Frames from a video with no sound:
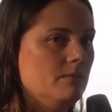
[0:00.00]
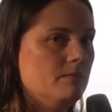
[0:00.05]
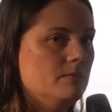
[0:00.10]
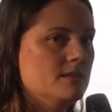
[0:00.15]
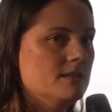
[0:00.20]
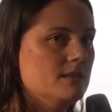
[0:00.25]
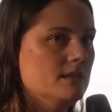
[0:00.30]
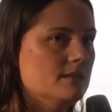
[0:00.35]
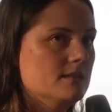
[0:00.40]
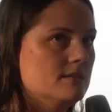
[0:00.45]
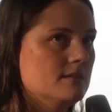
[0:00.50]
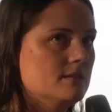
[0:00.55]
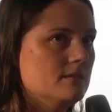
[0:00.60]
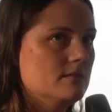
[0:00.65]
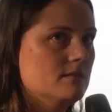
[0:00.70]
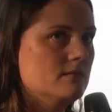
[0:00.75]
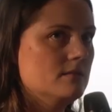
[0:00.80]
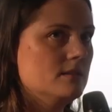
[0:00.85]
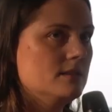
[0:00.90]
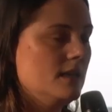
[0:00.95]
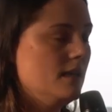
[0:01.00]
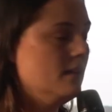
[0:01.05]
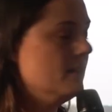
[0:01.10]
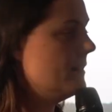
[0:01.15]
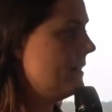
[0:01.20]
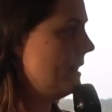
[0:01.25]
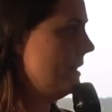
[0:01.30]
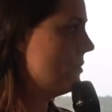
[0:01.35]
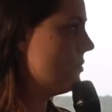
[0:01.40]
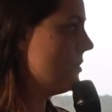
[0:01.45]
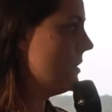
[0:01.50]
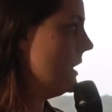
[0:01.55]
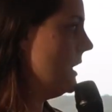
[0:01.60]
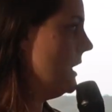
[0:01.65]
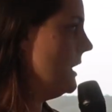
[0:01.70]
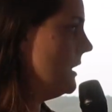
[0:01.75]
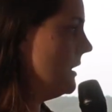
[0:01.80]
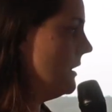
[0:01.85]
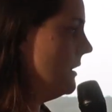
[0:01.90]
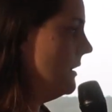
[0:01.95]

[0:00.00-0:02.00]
16th century